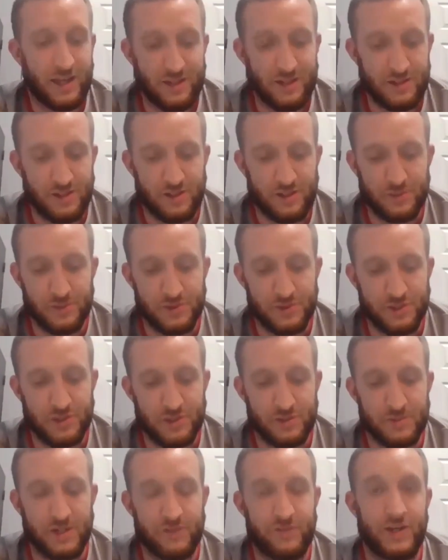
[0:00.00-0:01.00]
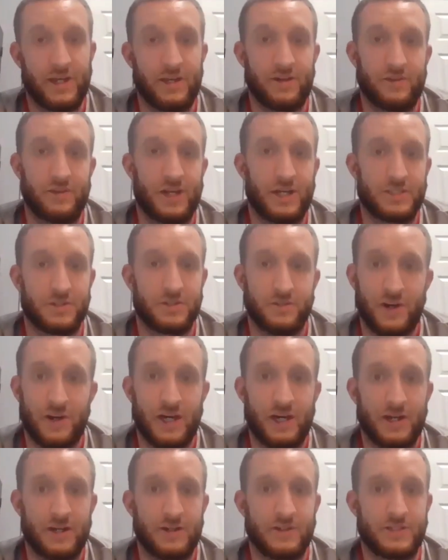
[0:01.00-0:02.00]
hate dealing with them. I've had lots of
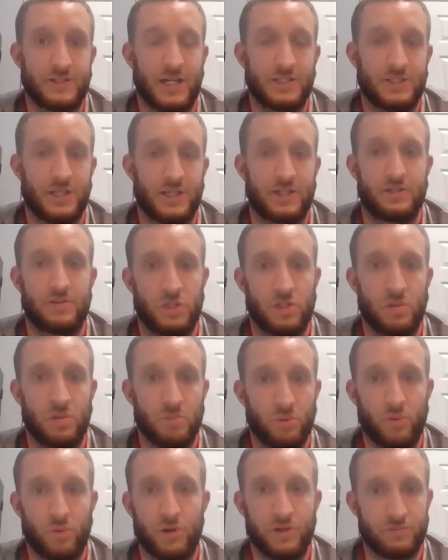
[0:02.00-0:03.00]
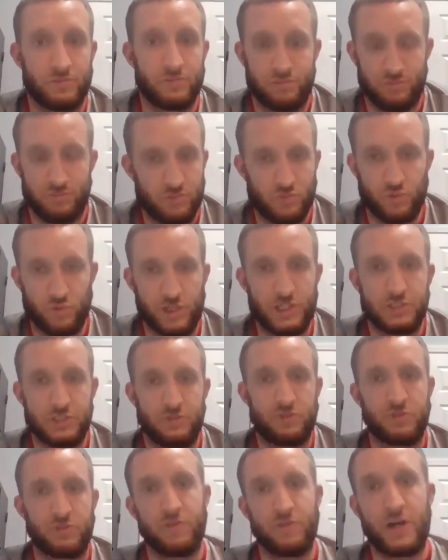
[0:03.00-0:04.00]
fires. That's like the number one
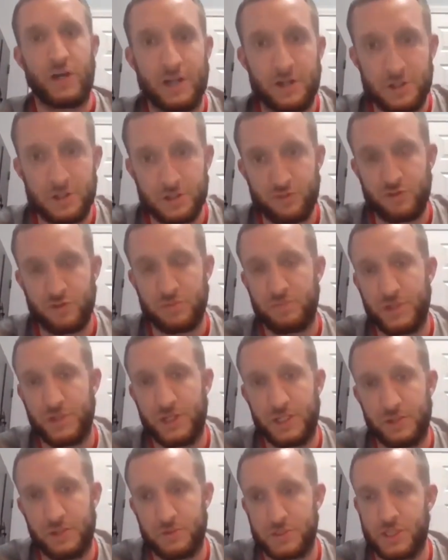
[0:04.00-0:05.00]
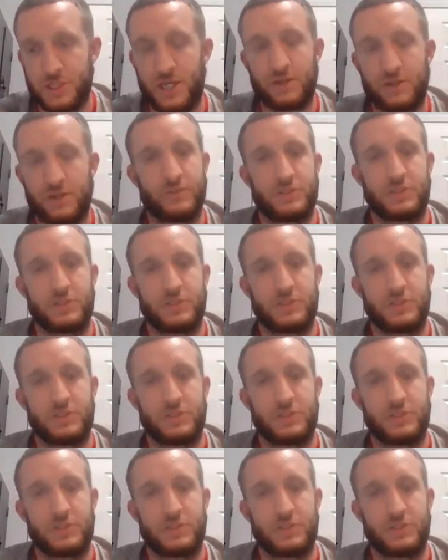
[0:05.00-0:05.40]
reason for fires from any recycling